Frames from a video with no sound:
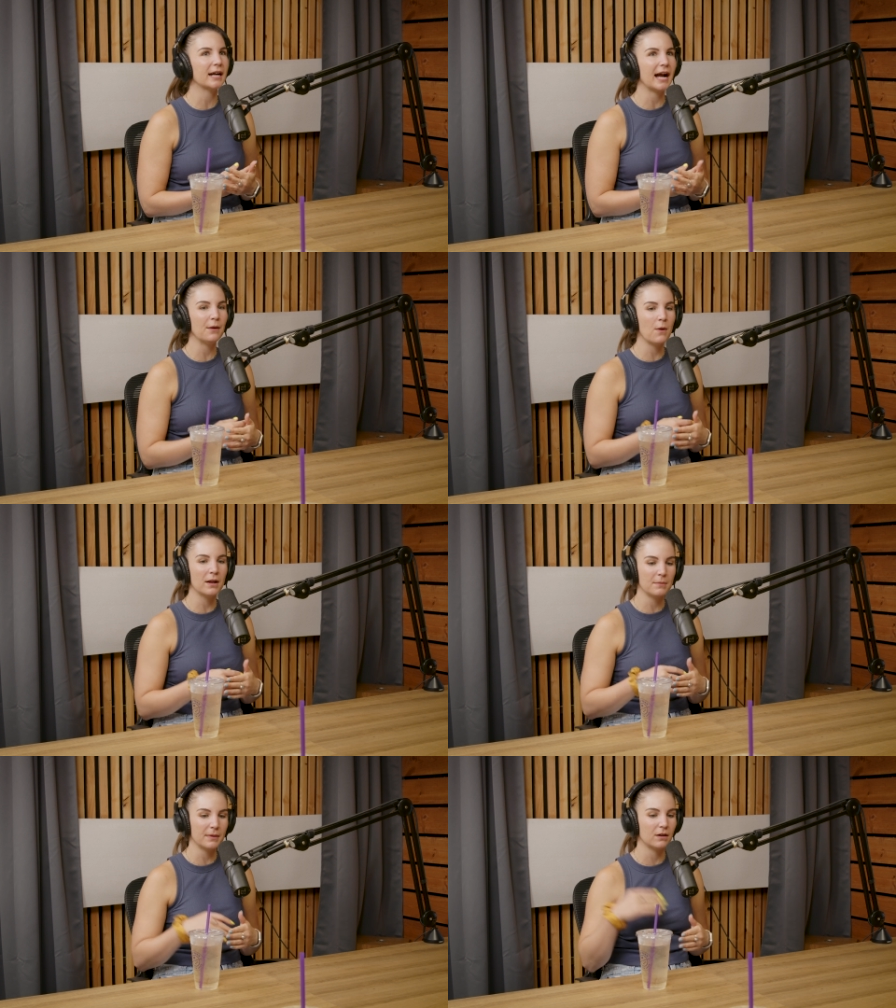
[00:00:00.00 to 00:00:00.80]
I
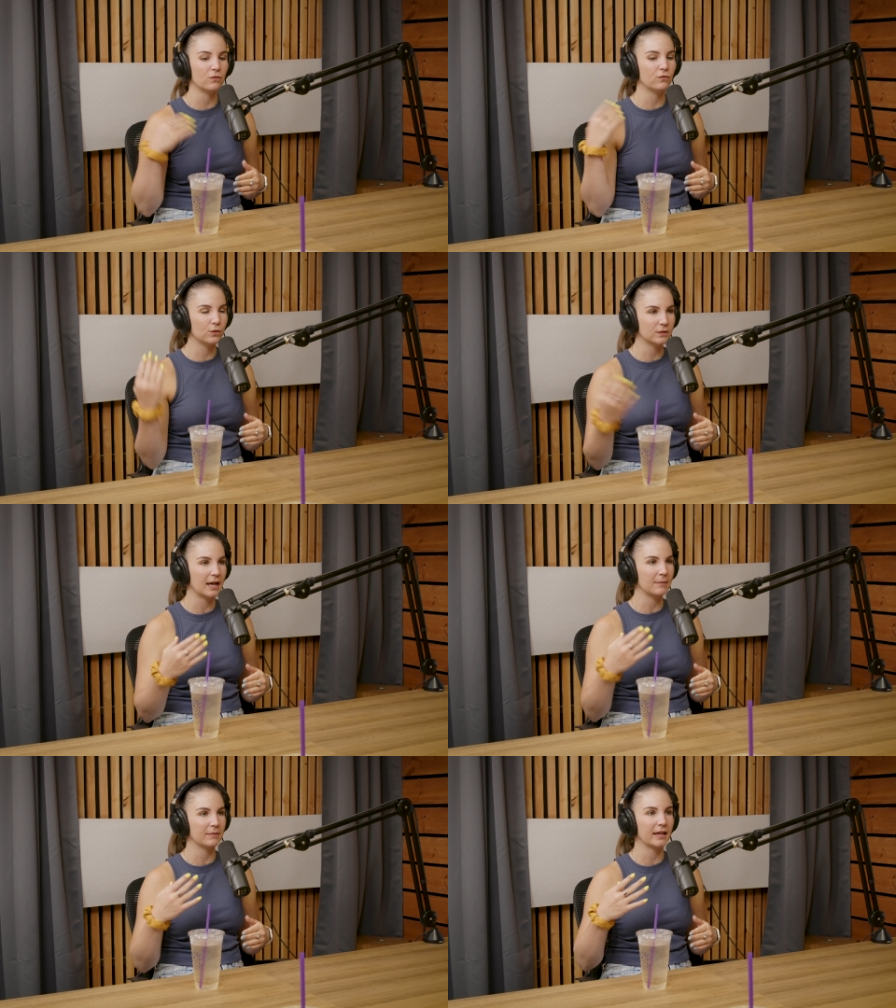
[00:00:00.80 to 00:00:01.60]
want to be a
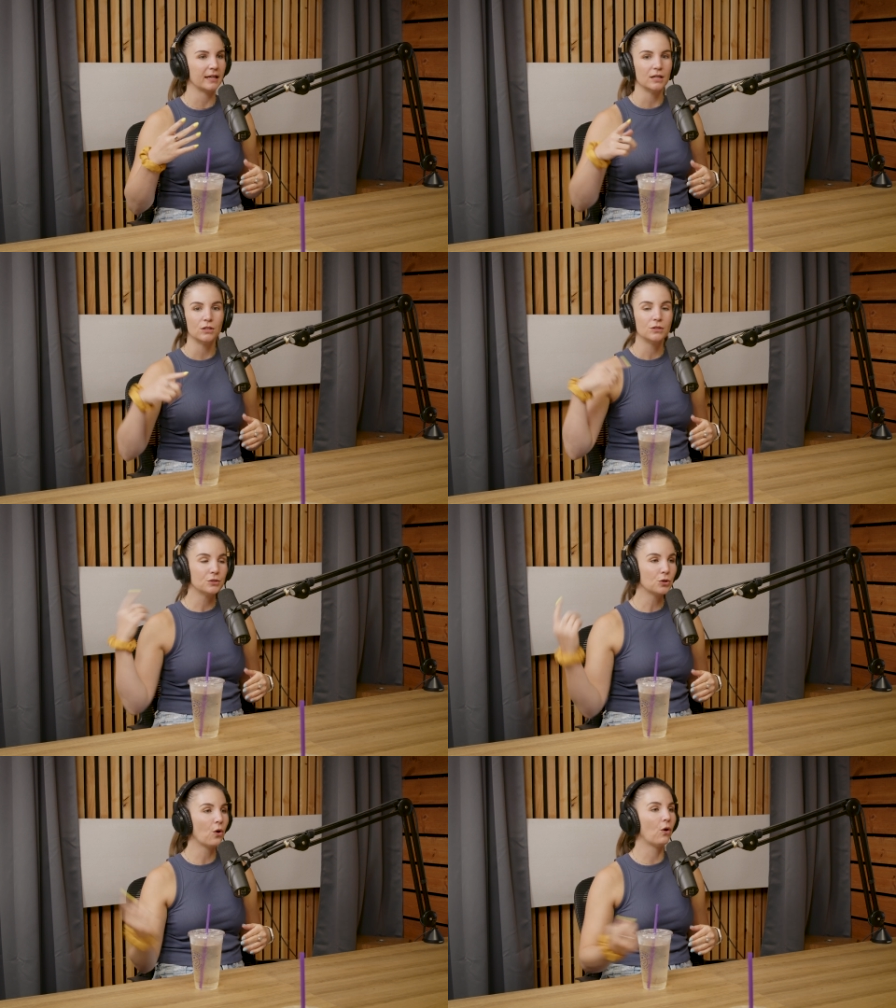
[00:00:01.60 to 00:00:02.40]
full-time, like,
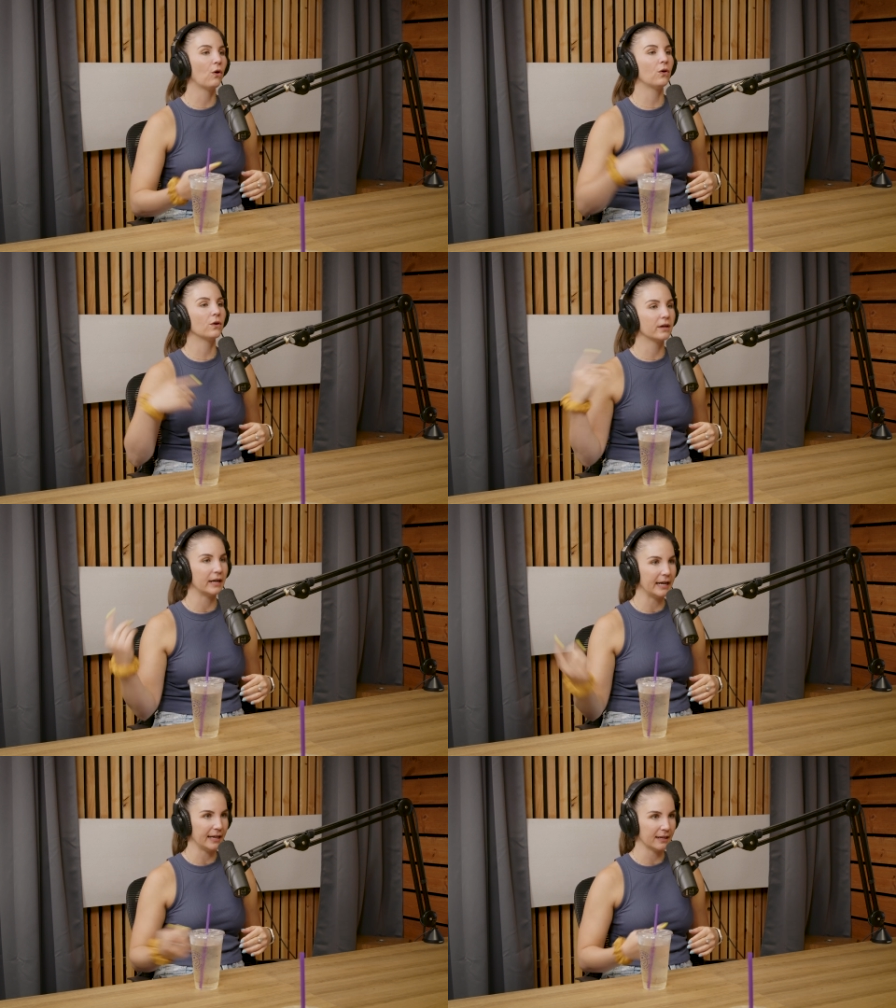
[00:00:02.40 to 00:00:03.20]

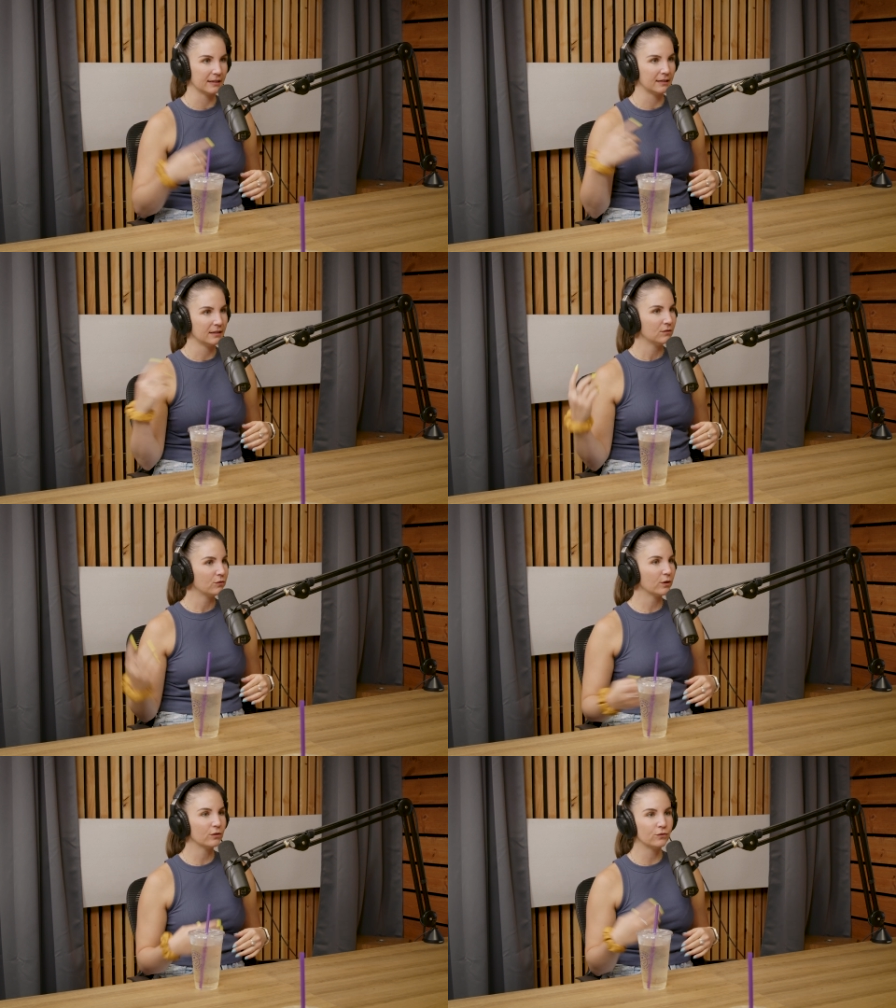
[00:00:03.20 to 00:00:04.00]
touring
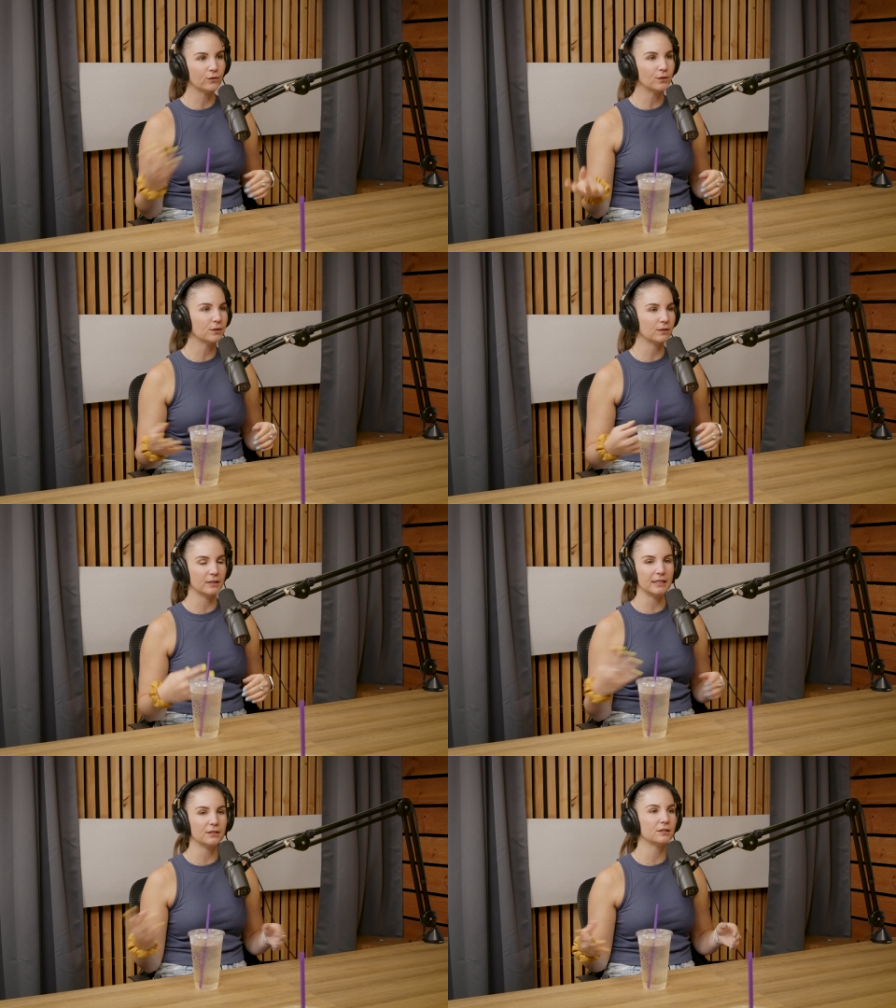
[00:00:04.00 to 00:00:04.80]
for a full
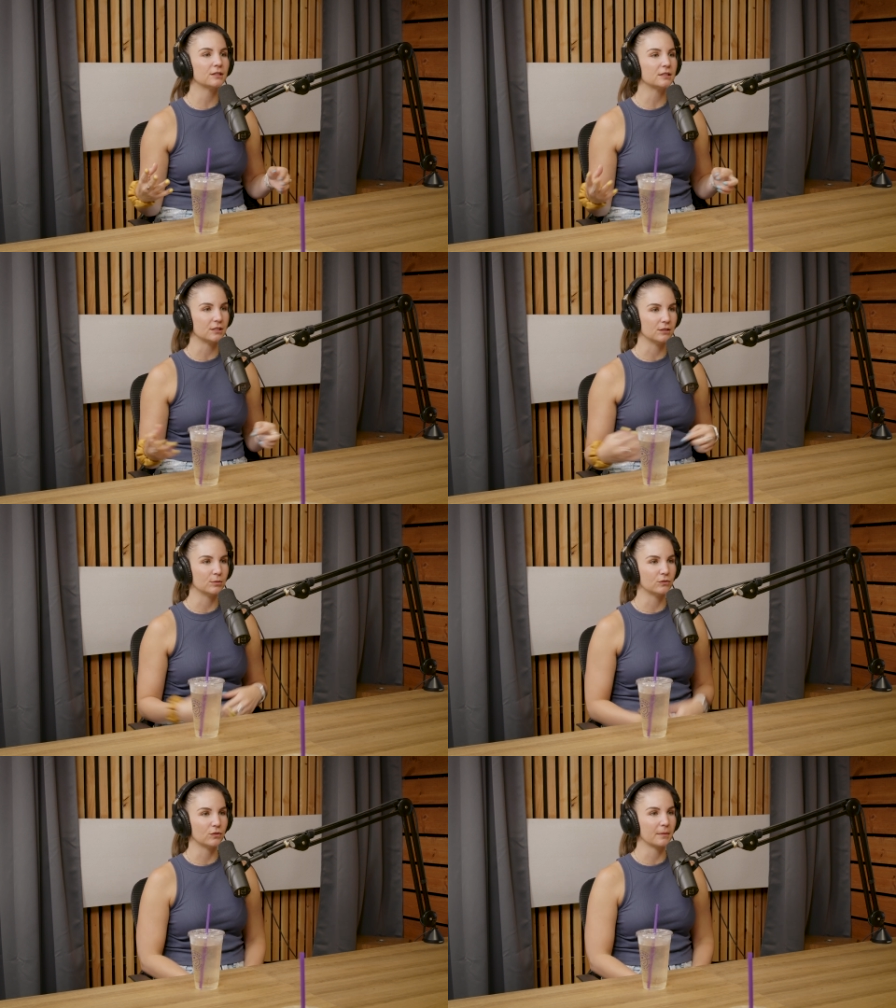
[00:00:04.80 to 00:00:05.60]
year or 2
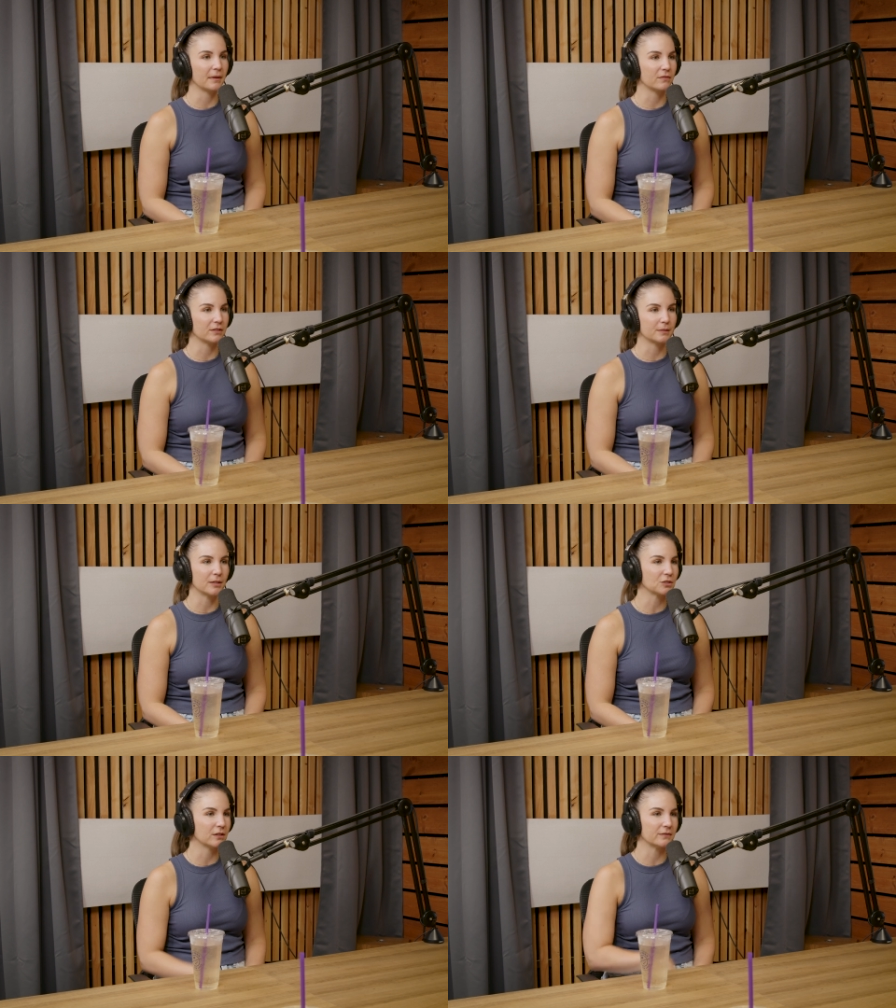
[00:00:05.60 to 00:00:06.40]
before my first
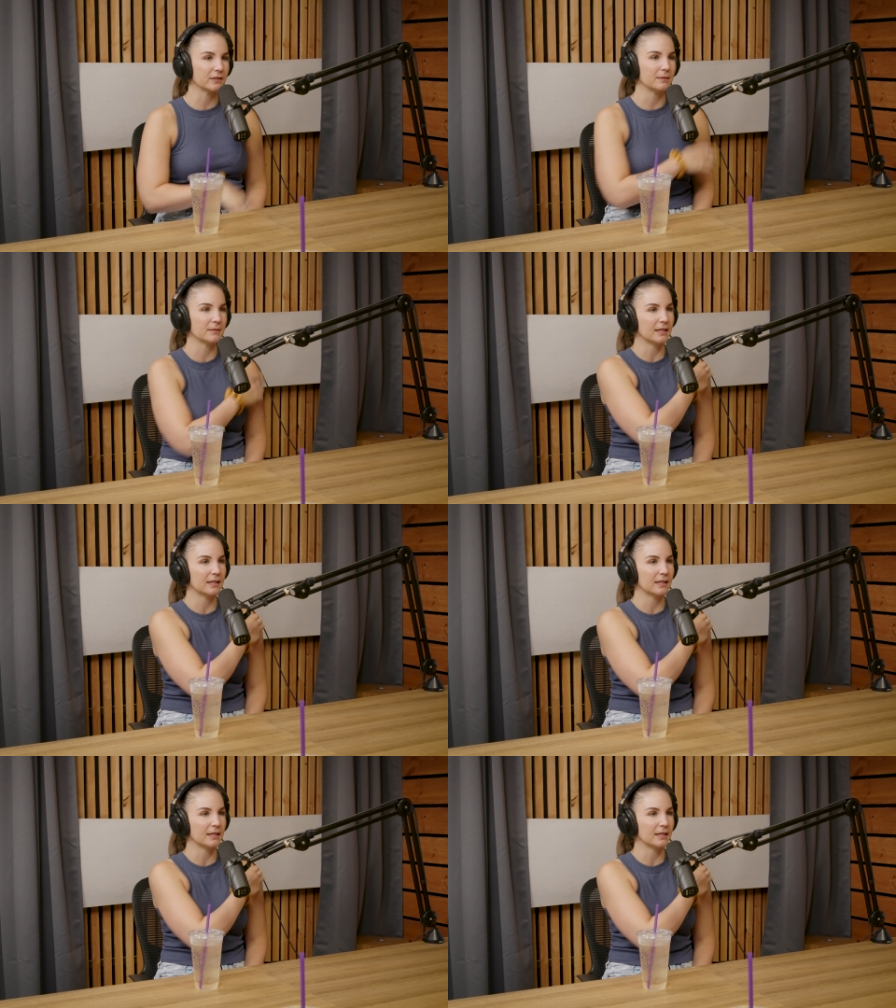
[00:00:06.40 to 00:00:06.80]
special ever comes